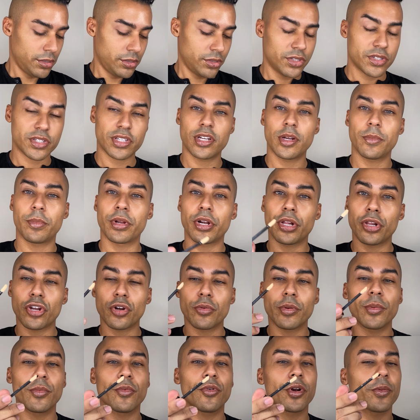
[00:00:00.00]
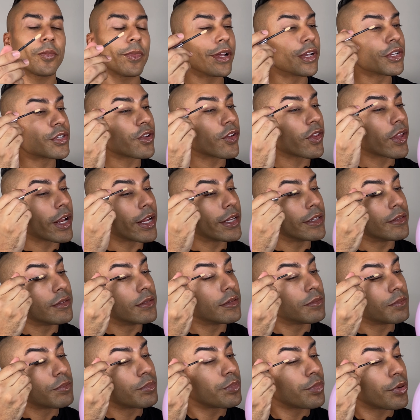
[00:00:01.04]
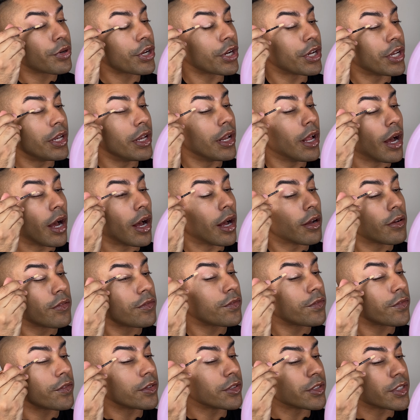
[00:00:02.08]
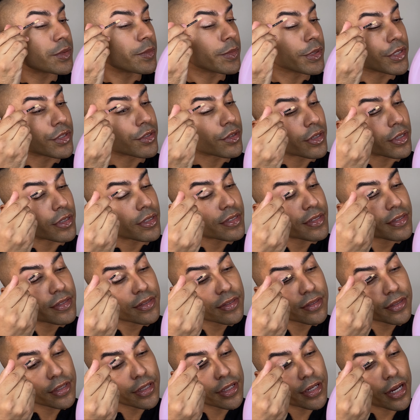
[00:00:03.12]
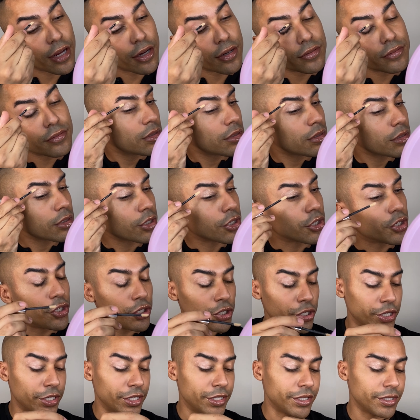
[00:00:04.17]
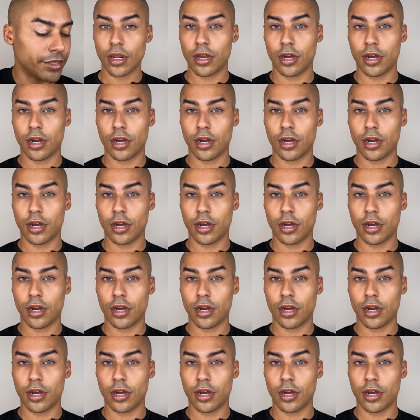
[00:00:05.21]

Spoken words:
Just gonna put a little bit more and make sure that I put enough and just make sure it's, you know, good.